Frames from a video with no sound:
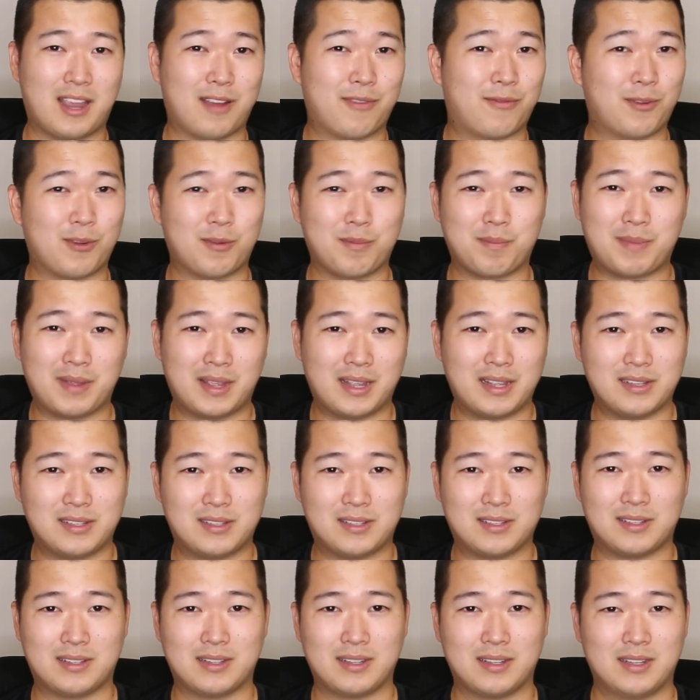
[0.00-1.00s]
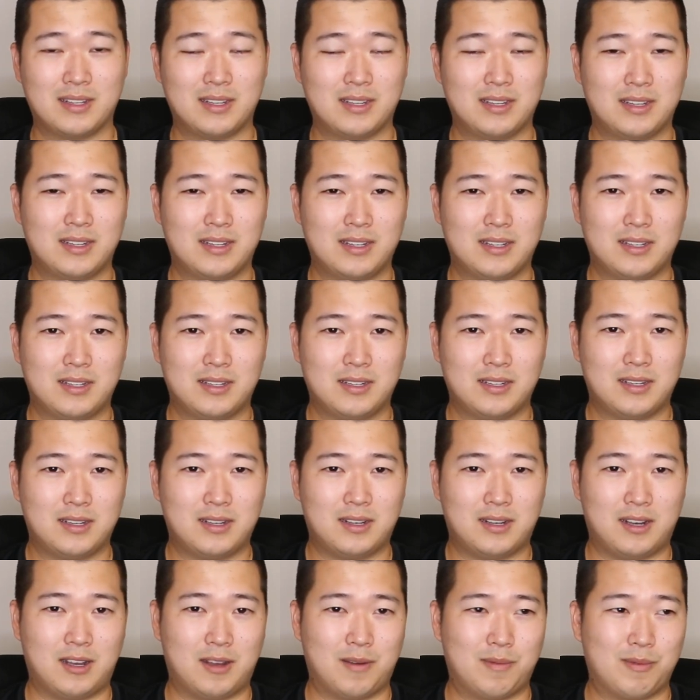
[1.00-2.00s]
effort-based.
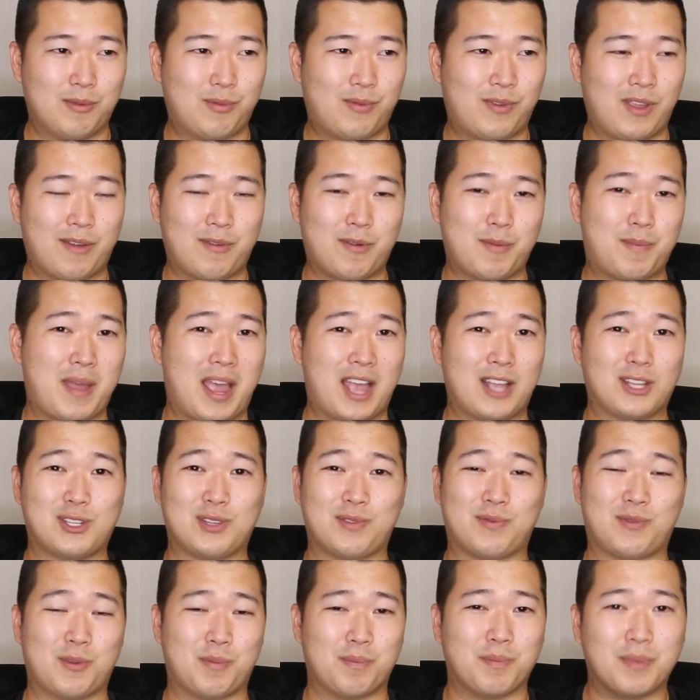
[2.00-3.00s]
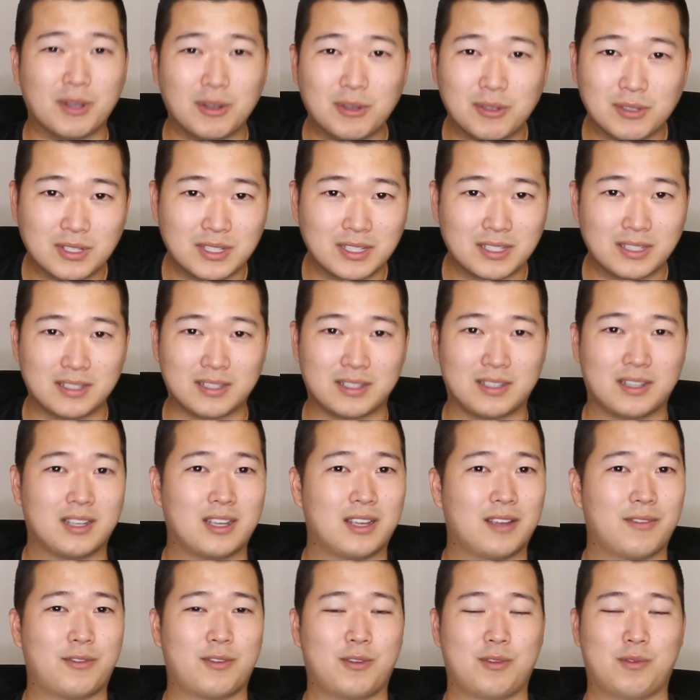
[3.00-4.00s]
Um, if you have a passion for building,
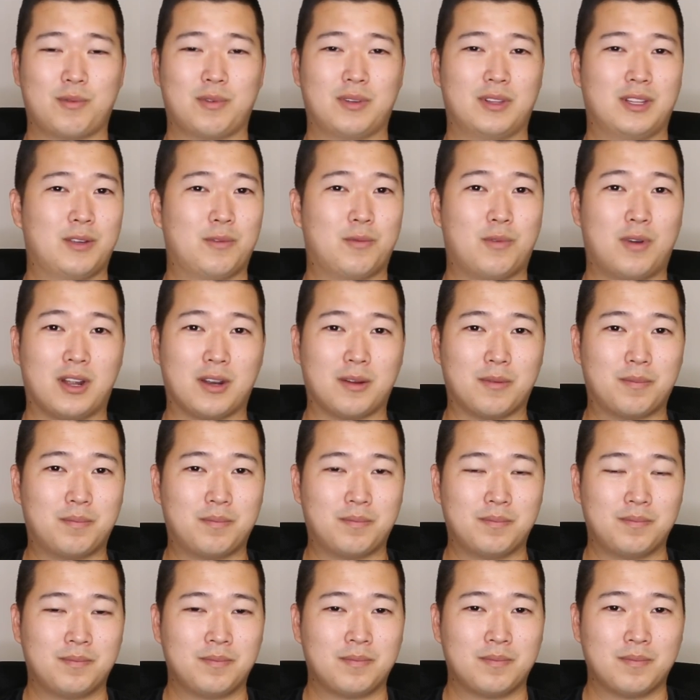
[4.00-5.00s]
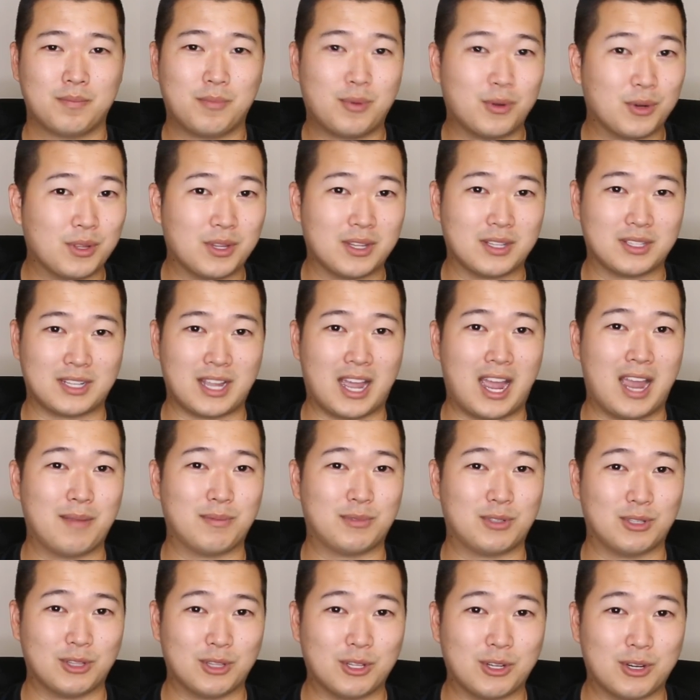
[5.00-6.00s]
if you really want to put in the time
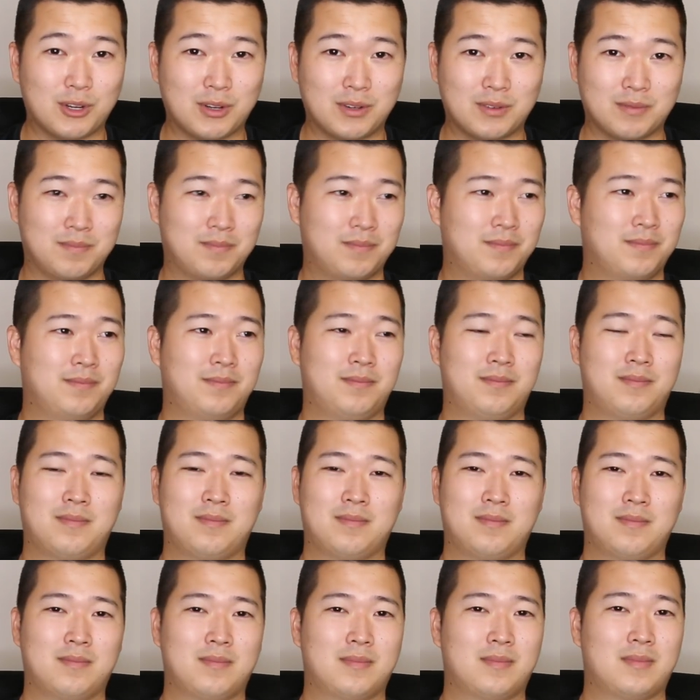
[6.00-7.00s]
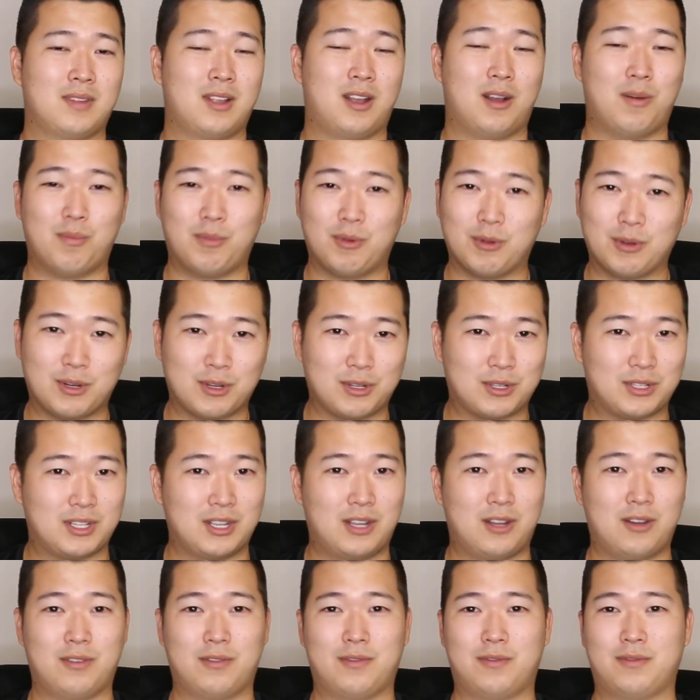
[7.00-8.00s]
to learn, humble
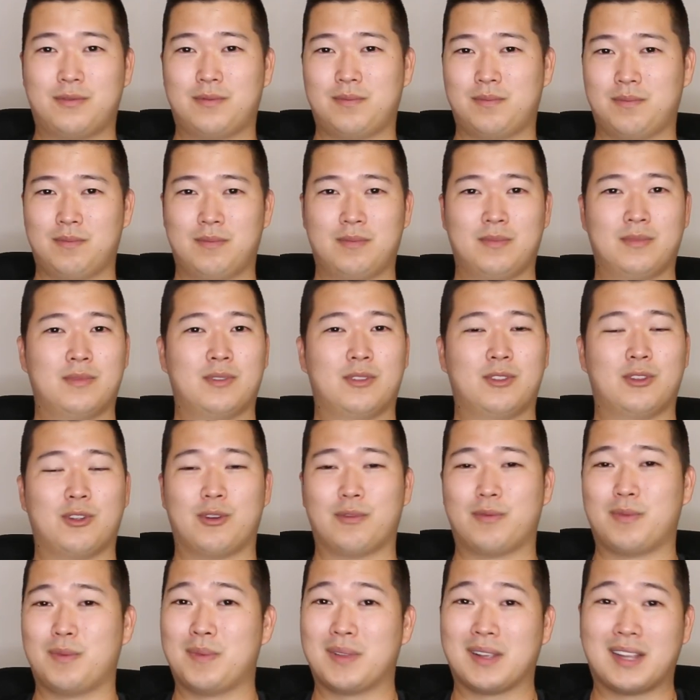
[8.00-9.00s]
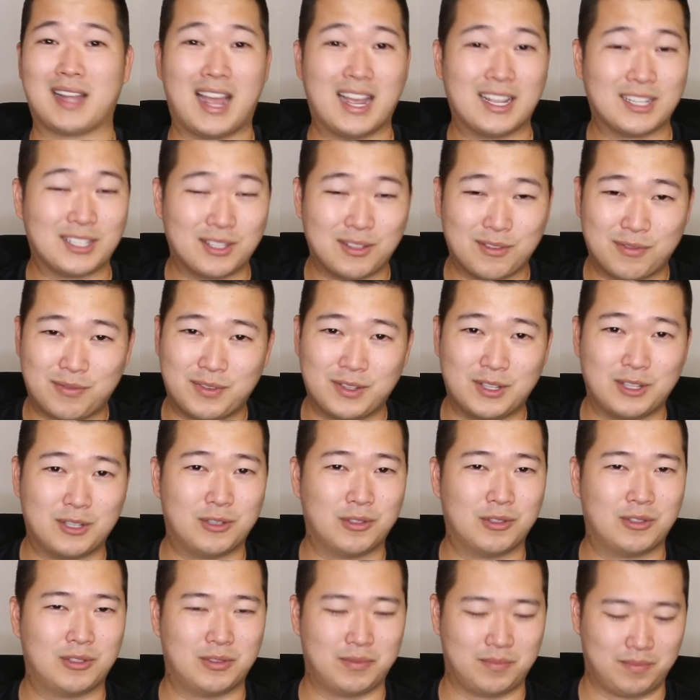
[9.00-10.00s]
yourself, learn from the guys in the
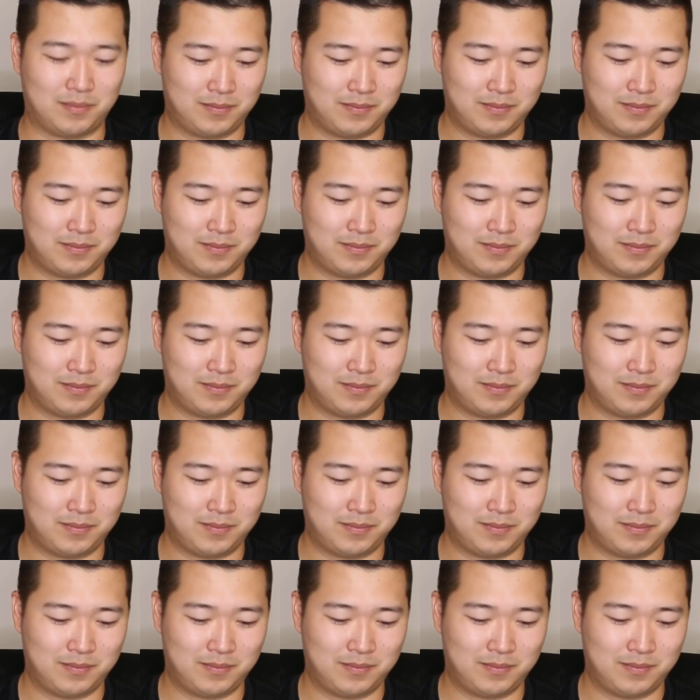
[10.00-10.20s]
field,